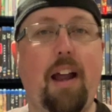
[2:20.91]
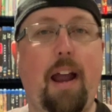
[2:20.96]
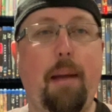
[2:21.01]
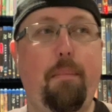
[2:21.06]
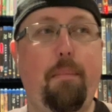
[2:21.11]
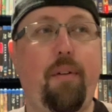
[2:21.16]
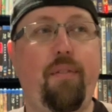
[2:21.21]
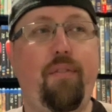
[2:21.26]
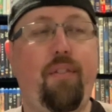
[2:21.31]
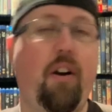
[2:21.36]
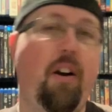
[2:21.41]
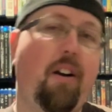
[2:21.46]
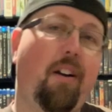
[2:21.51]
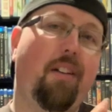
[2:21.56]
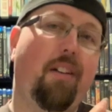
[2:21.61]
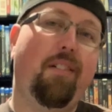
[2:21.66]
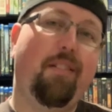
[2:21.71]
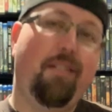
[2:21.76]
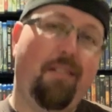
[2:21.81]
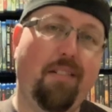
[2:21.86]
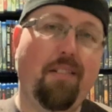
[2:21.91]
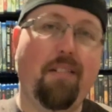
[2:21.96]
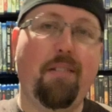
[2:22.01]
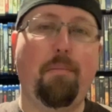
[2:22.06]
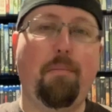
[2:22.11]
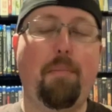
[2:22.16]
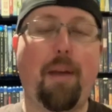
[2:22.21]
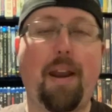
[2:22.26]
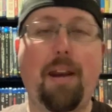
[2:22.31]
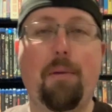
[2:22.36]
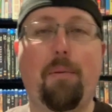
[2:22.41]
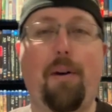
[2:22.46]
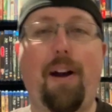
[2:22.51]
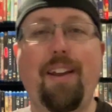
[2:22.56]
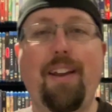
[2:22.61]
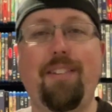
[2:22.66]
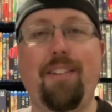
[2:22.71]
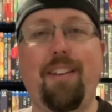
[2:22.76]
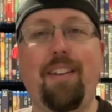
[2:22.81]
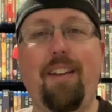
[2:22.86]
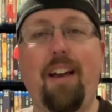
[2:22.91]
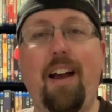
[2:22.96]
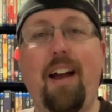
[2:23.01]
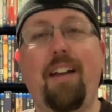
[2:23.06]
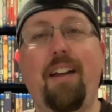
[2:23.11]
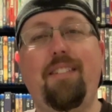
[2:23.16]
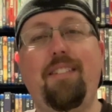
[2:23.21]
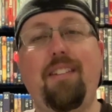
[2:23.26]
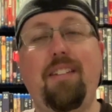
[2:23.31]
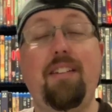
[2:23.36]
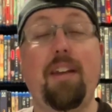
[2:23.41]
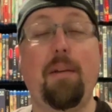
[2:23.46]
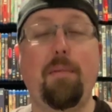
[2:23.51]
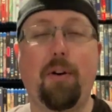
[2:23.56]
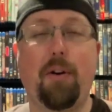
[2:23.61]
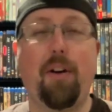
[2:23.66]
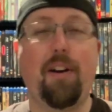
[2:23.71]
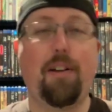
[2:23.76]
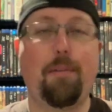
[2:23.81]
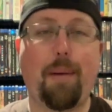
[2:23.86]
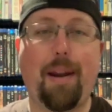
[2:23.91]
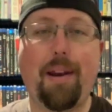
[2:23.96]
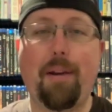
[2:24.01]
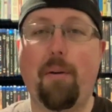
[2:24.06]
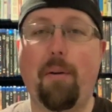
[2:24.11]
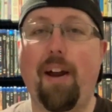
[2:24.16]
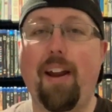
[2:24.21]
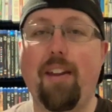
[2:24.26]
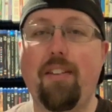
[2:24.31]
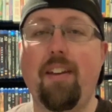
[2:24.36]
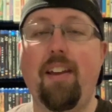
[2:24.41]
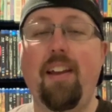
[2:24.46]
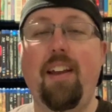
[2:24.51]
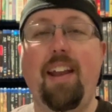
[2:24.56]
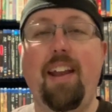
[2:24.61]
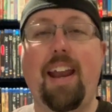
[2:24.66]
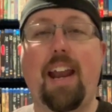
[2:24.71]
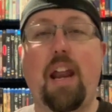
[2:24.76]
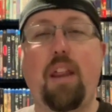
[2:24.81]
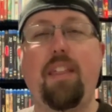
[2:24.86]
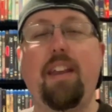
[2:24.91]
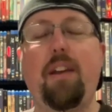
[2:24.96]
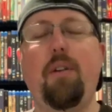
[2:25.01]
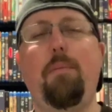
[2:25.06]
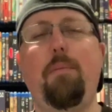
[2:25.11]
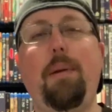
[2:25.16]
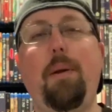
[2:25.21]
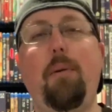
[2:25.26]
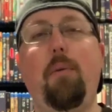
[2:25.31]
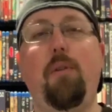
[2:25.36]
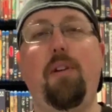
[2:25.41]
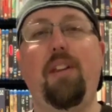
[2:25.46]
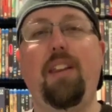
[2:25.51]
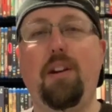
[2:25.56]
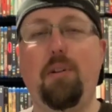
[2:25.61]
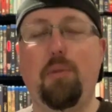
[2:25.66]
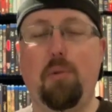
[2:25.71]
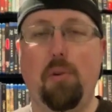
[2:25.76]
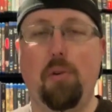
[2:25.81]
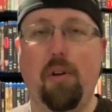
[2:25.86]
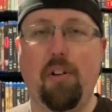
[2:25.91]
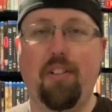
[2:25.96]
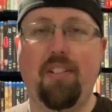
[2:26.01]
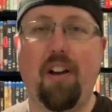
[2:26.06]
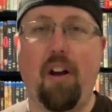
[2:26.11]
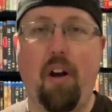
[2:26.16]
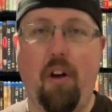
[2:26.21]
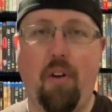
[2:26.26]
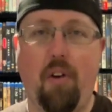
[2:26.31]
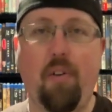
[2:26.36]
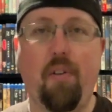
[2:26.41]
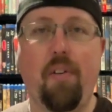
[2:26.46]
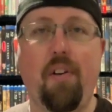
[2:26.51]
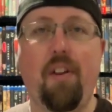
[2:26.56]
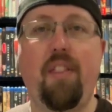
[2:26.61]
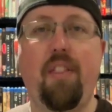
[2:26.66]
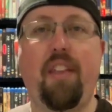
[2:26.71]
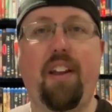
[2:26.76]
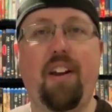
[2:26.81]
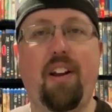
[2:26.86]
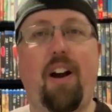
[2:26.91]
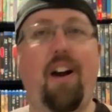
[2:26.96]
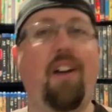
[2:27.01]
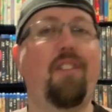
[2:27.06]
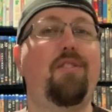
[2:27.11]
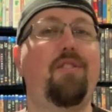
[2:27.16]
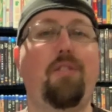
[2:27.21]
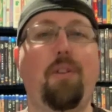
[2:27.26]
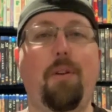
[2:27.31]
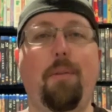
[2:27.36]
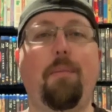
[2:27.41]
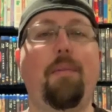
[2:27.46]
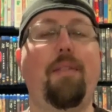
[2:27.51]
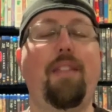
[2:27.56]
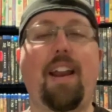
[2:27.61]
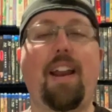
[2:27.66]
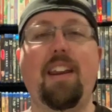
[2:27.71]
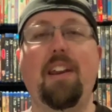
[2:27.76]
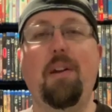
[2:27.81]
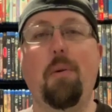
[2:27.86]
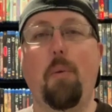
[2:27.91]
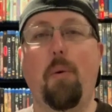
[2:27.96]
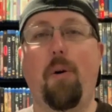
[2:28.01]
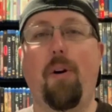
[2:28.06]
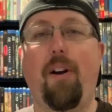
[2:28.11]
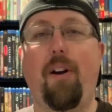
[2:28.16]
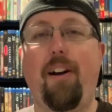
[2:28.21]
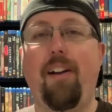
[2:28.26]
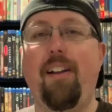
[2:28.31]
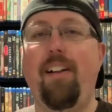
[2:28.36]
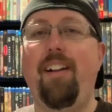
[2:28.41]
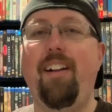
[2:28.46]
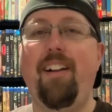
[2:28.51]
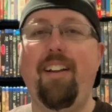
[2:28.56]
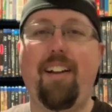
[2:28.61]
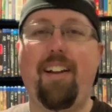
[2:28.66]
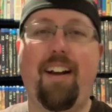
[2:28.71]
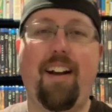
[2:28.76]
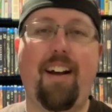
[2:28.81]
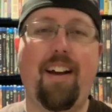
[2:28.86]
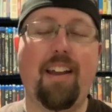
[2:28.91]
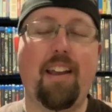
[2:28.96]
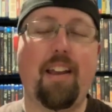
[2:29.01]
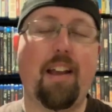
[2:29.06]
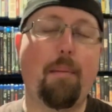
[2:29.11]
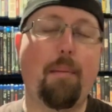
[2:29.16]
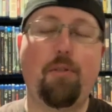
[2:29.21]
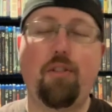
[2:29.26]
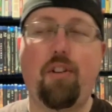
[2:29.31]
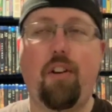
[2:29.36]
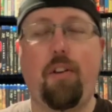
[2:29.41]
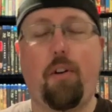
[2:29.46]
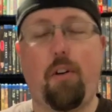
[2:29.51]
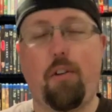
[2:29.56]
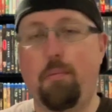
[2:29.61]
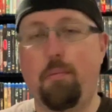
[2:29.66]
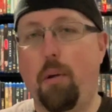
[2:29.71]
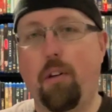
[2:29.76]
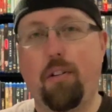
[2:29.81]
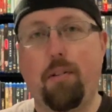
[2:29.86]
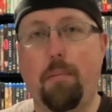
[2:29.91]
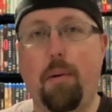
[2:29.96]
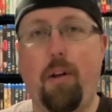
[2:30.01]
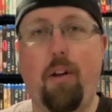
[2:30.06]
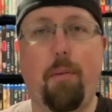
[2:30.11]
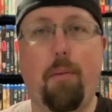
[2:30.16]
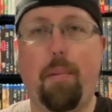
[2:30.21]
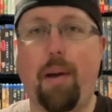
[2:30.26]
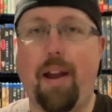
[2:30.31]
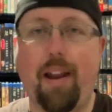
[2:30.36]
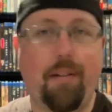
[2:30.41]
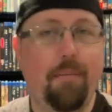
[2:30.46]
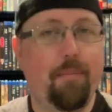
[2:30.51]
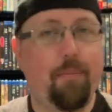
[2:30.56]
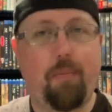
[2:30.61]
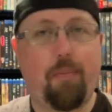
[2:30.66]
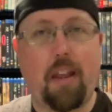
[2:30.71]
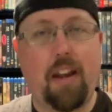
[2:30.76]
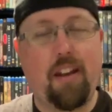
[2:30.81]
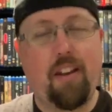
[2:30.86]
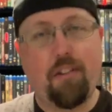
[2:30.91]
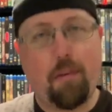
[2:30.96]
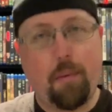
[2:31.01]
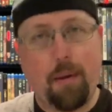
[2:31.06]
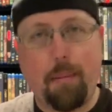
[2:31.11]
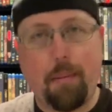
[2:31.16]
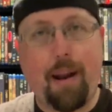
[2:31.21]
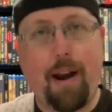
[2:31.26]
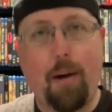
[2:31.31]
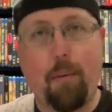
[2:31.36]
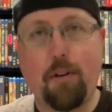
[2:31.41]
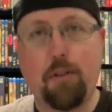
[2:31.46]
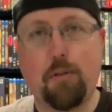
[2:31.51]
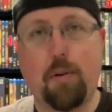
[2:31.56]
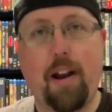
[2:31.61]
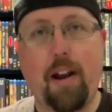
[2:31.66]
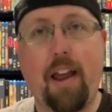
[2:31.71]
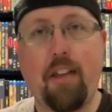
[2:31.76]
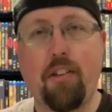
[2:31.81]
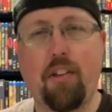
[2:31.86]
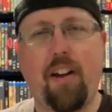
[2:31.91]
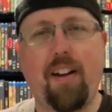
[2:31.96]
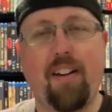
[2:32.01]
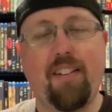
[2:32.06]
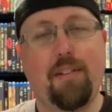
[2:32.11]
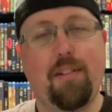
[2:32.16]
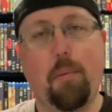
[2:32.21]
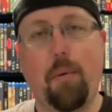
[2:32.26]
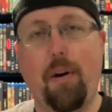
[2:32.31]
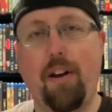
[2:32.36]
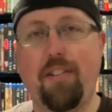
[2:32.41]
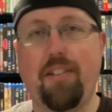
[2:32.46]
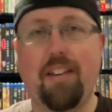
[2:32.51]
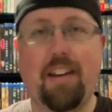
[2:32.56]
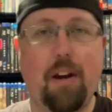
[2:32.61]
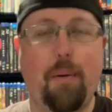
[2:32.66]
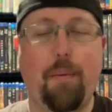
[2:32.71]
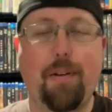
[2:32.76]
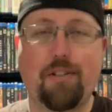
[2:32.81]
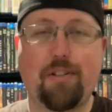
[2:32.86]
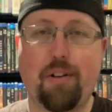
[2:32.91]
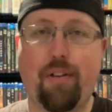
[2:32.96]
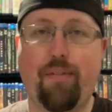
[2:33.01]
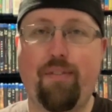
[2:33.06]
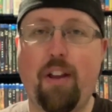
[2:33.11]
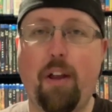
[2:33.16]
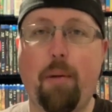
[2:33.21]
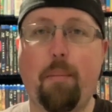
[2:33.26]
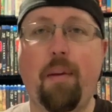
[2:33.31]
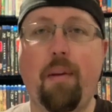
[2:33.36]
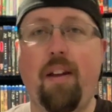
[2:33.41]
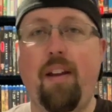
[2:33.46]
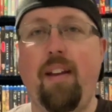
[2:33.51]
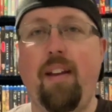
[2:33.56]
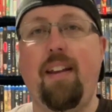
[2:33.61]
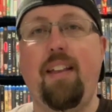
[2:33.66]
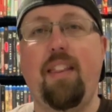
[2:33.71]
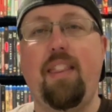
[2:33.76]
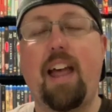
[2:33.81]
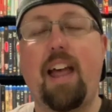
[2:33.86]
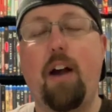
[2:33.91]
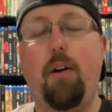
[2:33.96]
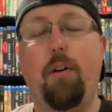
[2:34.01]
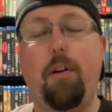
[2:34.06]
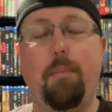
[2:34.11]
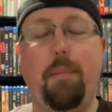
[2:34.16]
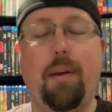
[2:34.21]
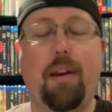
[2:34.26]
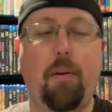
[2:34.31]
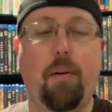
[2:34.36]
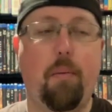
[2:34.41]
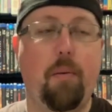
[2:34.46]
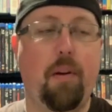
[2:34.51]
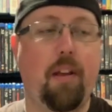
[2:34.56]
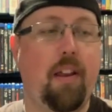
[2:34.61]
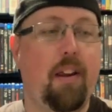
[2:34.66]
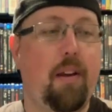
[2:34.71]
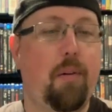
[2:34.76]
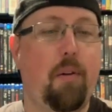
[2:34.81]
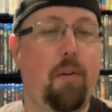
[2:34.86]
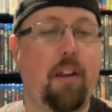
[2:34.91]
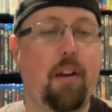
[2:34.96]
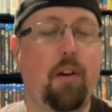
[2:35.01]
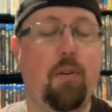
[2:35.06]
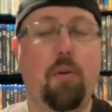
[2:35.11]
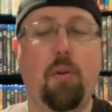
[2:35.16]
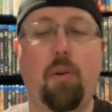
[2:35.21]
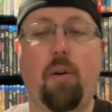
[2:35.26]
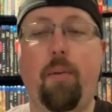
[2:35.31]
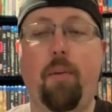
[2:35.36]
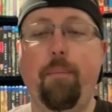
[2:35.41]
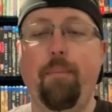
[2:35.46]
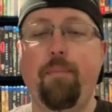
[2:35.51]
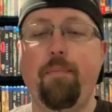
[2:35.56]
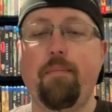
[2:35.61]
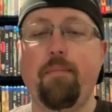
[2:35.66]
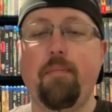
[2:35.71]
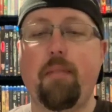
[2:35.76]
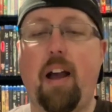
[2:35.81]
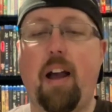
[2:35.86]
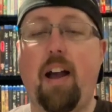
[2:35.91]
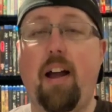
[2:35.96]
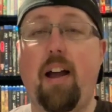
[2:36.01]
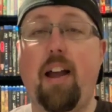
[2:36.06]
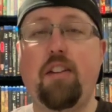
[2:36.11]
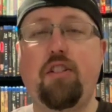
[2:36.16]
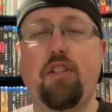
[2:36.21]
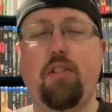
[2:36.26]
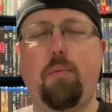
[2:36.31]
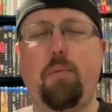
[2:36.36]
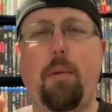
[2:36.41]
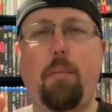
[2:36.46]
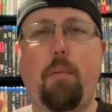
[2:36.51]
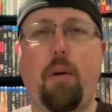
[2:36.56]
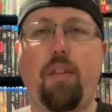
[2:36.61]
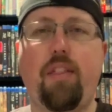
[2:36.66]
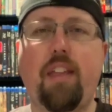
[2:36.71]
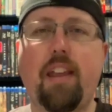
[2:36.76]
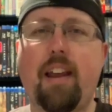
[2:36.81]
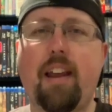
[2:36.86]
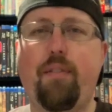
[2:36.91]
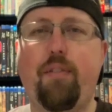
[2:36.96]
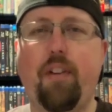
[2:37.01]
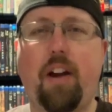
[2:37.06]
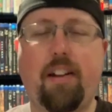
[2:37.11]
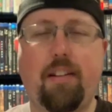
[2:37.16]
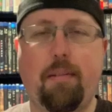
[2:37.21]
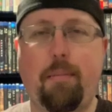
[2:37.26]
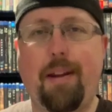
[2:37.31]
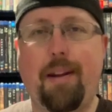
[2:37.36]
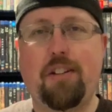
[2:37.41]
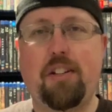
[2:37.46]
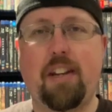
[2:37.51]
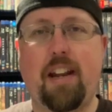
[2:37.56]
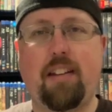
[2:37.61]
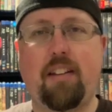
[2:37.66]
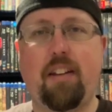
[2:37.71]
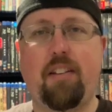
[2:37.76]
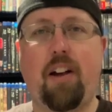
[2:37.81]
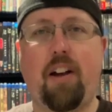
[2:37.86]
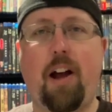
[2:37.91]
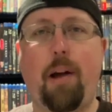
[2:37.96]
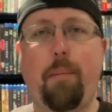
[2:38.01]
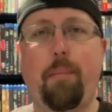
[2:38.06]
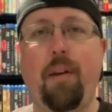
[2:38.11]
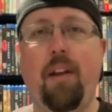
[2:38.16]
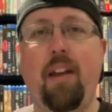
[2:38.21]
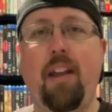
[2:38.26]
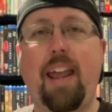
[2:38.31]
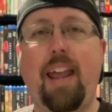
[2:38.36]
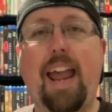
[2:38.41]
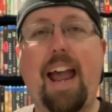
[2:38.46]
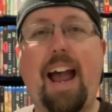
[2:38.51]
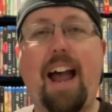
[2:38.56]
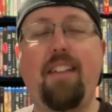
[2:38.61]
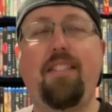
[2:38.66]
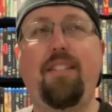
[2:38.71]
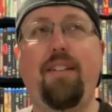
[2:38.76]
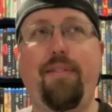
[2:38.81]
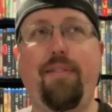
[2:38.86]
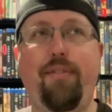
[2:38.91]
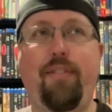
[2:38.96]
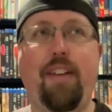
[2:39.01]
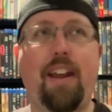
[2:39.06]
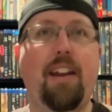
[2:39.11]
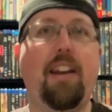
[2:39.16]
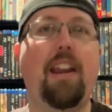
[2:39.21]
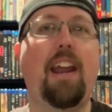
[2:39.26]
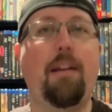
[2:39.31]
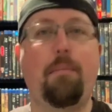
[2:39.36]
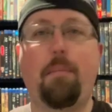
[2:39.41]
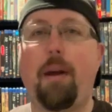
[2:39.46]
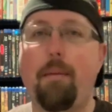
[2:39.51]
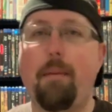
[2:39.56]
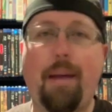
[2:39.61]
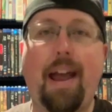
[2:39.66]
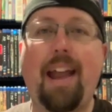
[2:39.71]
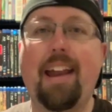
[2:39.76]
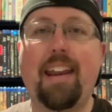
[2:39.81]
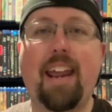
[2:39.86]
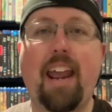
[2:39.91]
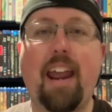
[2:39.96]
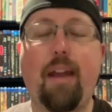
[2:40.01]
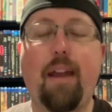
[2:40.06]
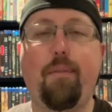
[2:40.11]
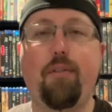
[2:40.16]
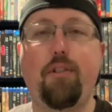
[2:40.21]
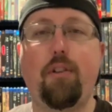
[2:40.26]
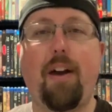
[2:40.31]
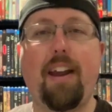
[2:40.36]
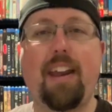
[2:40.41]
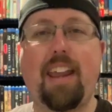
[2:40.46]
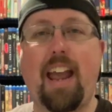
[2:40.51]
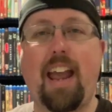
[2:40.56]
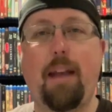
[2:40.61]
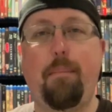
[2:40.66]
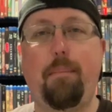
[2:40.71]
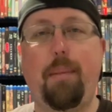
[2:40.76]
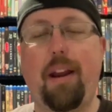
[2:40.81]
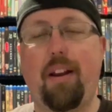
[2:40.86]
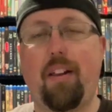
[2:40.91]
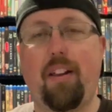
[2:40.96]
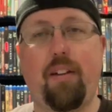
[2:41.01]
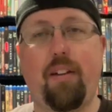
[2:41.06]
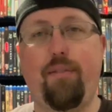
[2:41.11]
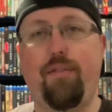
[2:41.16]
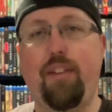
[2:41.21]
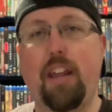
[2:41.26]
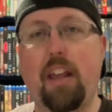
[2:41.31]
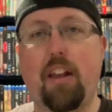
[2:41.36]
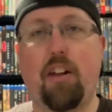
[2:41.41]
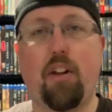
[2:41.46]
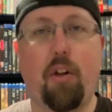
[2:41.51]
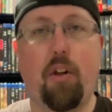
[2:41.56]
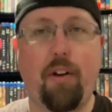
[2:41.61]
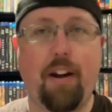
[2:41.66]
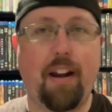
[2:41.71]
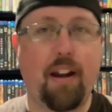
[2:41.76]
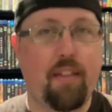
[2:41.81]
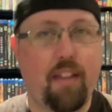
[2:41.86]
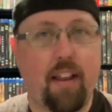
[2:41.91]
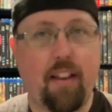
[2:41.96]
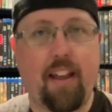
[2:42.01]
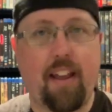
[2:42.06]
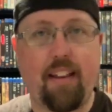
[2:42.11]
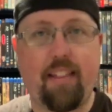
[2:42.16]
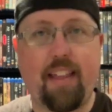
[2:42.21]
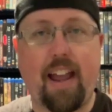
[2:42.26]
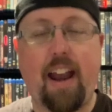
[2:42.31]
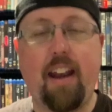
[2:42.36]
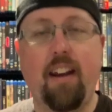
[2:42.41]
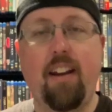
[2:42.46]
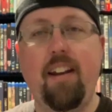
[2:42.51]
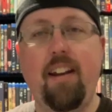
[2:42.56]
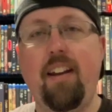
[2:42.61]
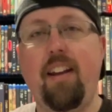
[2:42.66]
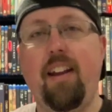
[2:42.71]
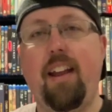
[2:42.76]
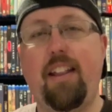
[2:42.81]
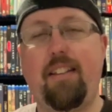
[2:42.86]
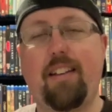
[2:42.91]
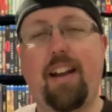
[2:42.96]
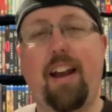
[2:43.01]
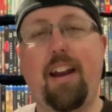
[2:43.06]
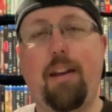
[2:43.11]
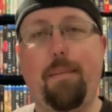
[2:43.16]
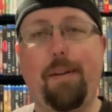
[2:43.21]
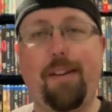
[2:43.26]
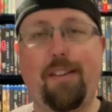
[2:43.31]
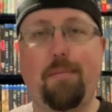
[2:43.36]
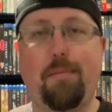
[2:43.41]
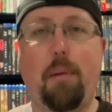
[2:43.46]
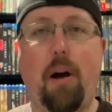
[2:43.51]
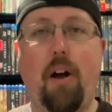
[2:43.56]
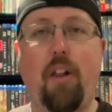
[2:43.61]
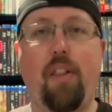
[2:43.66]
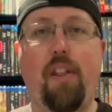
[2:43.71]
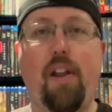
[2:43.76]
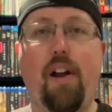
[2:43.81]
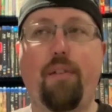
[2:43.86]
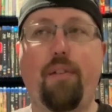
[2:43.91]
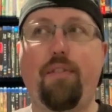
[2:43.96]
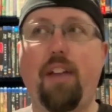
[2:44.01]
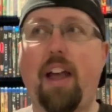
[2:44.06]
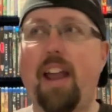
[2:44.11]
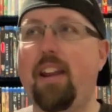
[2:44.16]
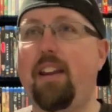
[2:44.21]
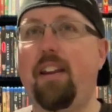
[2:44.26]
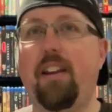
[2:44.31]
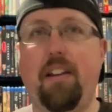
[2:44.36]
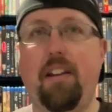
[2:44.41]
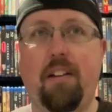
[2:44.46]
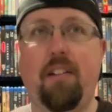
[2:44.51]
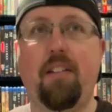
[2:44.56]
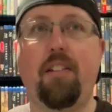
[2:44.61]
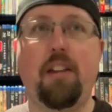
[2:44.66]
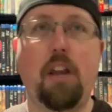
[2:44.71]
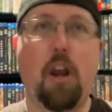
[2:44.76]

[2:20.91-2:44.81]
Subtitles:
I preferred Tim Curry's Pennywise, and I think it would be really cool to own the costume that he wore. I'm sure there's multiple, but it doesn't really matter which one. As long as it was in the original film, that would be really, really cool. And just one more thing I forgot to mention at the top. It has to fit in my man cave, so I can't pick like a vehicle or anything like that. It's got to be small enough that I can,